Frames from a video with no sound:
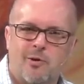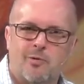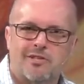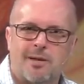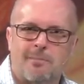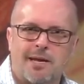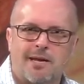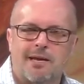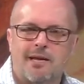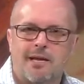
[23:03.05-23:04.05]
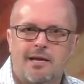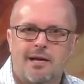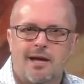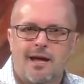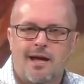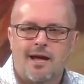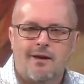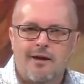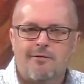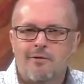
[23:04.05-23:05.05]
What does that mean?
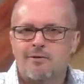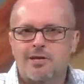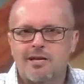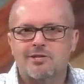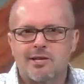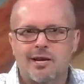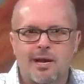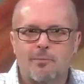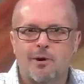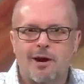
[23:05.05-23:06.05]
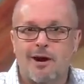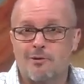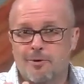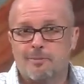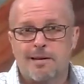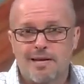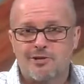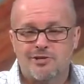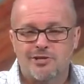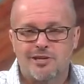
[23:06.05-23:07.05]
Have you ever tasted an apricot or a
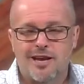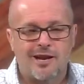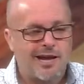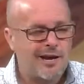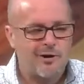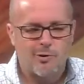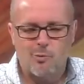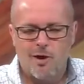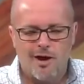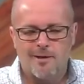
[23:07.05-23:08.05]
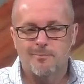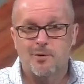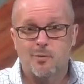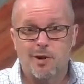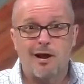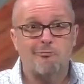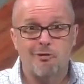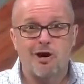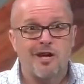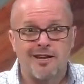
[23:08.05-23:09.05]
peach? I don't know why. When I
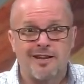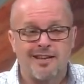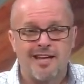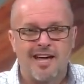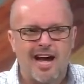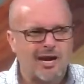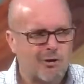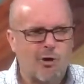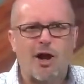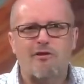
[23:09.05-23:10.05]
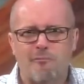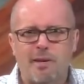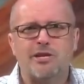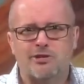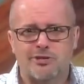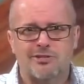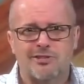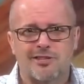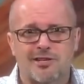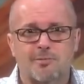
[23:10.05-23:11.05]
run, I crave
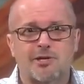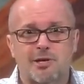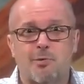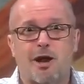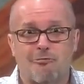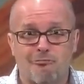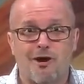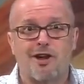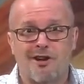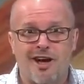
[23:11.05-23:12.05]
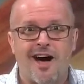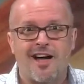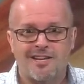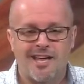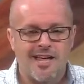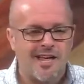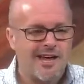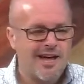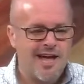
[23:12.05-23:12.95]
peaches, especially when I run on a hot day.